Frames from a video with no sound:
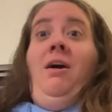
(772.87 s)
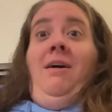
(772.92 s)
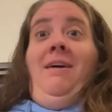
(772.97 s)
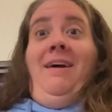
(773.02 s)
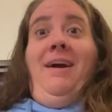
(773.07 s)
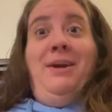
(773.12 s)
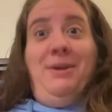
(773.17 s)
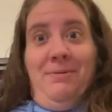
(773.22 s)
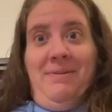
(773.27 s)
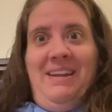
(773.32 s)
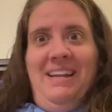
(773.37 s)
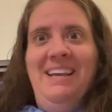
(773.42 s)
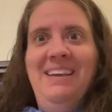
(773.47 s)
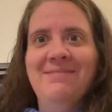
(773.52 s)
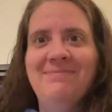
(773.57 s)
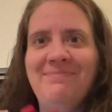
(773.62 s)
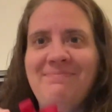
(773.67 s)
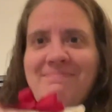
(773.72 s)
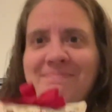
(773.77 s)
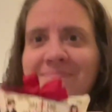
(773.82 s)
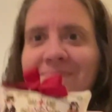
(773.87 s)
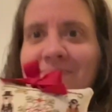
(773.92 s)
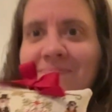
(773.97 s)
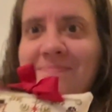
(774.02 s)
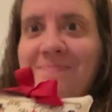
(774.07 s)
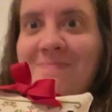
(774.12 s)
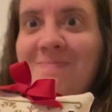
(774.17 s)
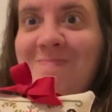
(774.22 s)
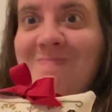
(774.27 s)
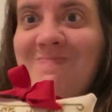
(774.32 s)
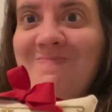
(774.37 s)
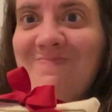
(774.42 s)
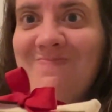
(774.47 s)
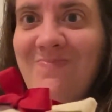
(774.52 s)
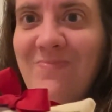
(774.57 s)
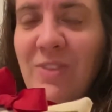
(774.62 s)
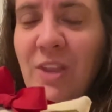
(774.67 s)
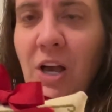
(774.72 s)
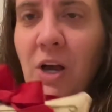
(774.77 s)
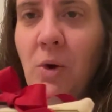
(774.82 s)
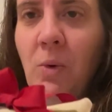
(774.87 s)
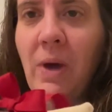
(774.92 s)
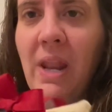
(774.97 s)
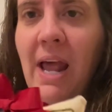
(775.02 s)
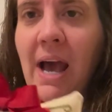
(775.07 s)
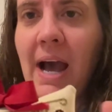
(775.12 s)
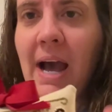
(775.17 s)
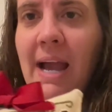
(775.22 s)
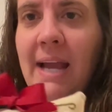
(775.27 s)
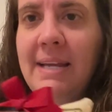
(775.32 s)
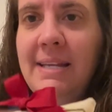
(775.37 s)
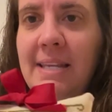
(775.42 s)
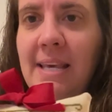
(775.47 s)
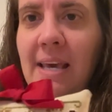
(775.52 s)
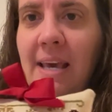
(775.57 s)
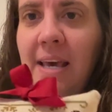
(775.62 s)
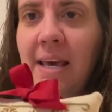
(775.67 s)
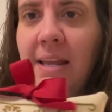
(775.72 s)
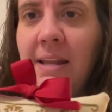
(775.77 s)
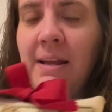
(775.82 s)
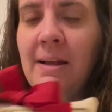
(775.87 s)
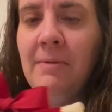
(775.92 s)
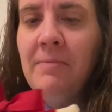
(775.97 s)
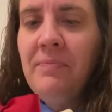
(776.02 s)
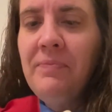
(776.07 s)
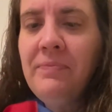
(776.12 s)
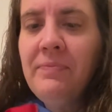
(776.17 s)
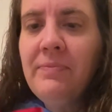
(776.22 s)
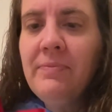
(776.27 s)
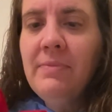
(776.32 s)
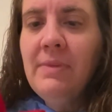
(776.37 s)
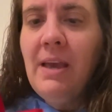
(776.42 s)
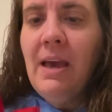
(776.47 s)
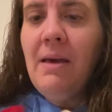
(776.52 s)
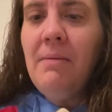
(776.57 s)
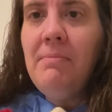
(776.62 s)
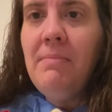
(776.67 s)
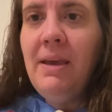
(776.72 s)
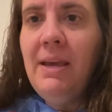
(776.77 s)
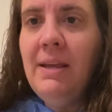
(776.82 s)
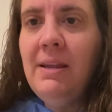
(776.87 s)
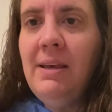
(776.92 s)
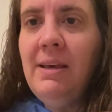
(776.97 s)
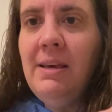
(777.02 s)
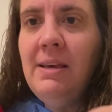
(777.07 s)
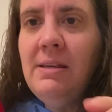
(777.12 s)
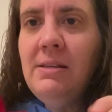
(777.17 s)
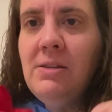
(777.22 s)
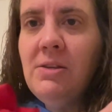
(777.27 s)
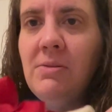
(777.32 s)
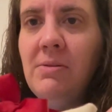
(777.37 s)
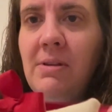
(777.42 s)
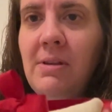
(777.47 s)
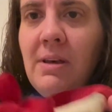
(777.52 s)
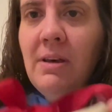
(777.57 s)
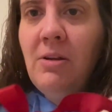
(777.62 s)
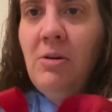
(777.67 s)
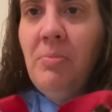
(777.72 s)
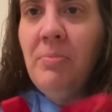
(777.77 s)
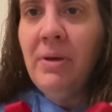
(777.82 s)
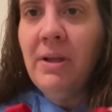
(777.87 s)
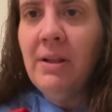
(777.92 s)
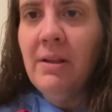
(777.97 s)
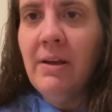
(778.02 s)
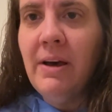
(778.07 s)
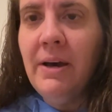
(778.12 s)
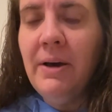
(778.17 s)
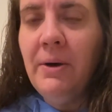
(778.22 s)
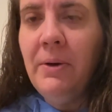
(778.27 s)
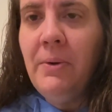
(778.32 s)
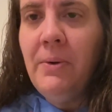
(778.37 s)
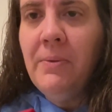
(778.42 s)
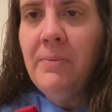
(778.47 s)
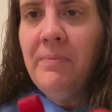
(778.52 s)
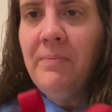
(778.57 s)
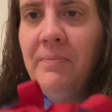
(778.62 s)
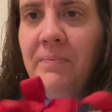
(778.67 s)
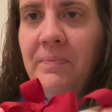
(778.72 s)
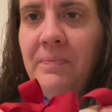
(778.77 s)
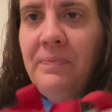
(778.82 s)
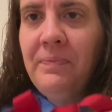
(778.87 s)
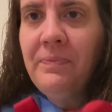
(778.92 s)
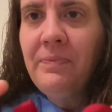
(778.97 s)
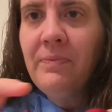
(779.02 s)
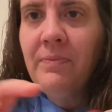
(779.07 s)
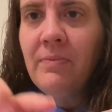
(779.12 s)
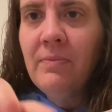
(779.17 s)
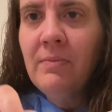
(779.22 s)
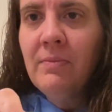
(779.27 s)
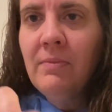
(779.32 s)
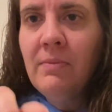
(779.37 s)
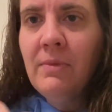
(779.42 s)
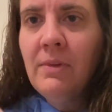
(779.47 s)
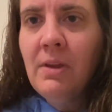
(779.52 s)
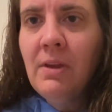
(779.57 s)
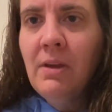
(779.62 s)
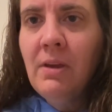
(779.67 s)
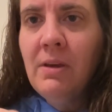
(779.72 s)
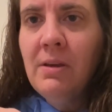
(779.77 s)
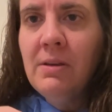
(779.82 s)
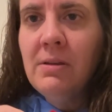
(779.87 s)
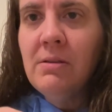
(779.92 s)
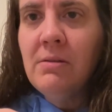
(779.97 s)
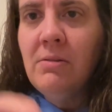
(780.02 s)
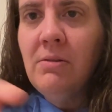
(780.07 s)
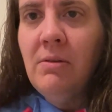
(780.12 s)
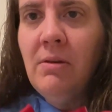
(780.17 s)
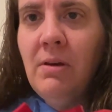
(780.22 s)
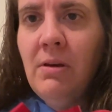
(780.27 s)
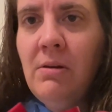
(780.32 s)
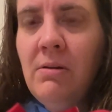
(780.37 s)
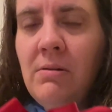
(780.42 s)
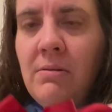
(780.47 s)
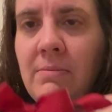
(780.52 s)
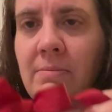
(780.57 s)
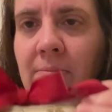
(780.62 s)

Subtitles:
Are you ready? Look what I did. I made it into a little pillow. It's a little.